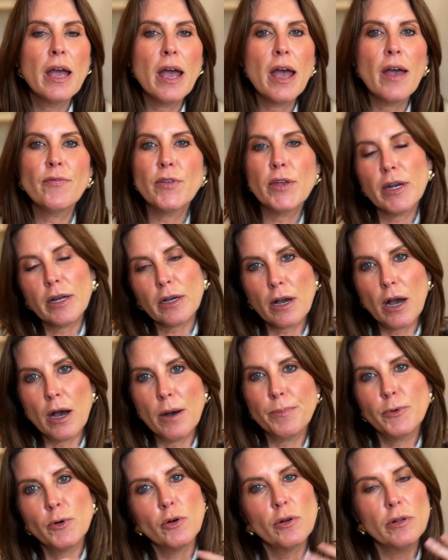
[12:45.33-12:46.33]
and then a
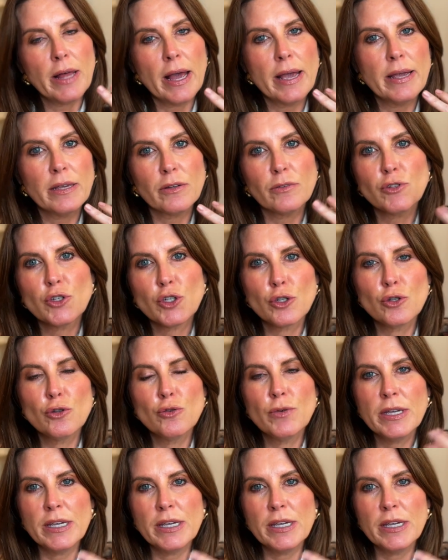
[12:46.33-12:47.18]
couple, like 2